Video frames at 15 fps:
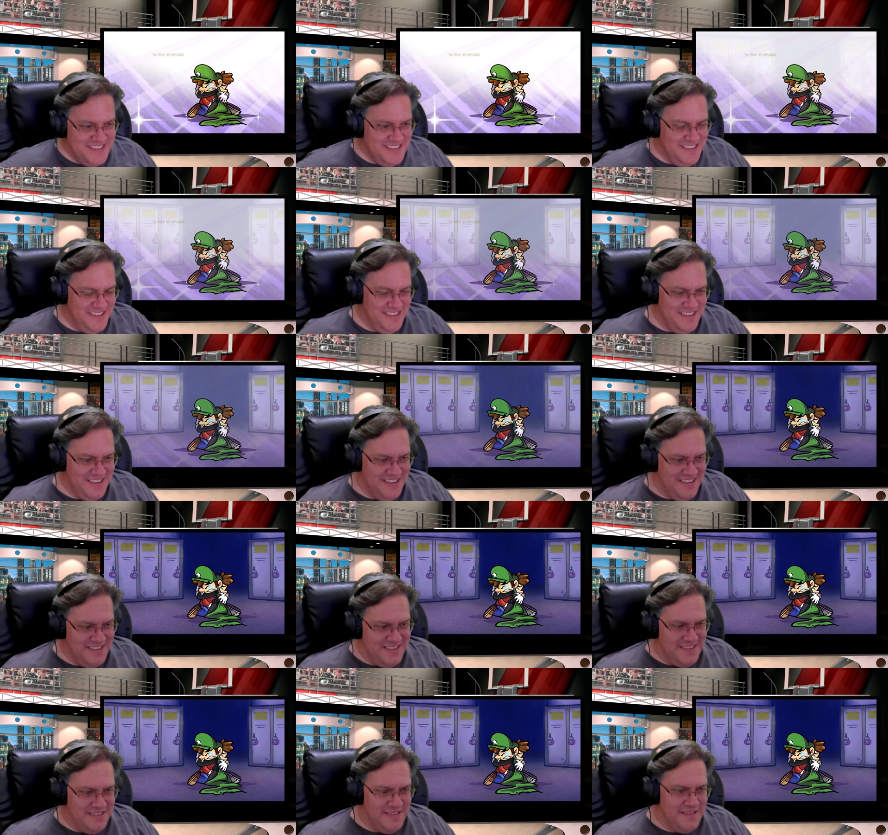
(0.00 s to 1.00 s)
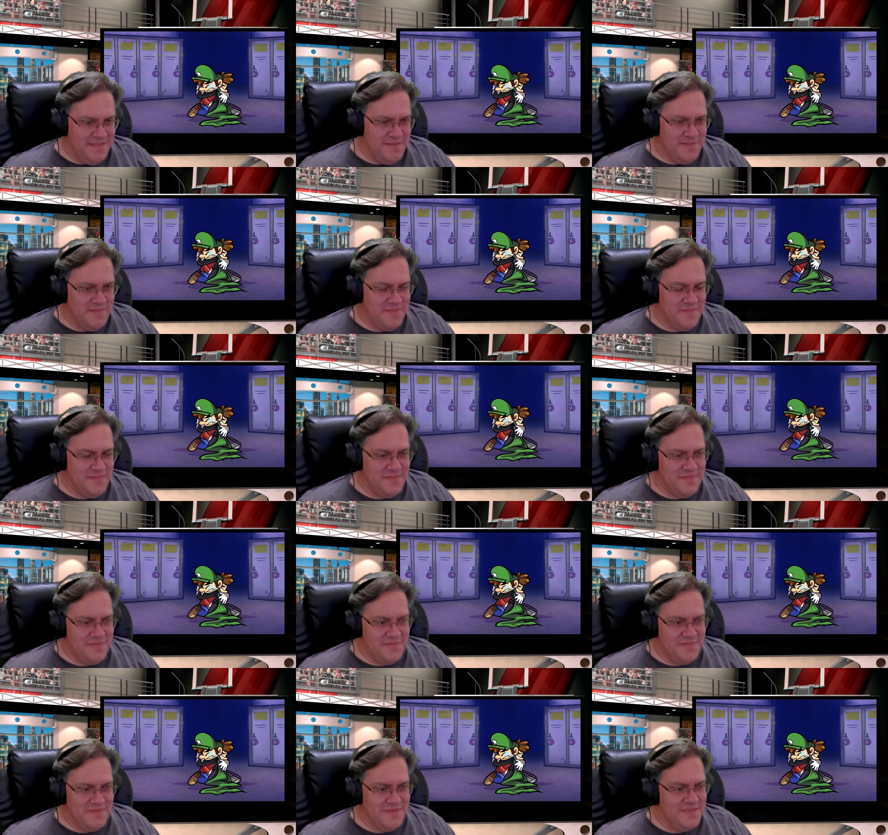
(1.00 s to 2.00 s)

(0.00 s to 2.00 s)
Nothing is said.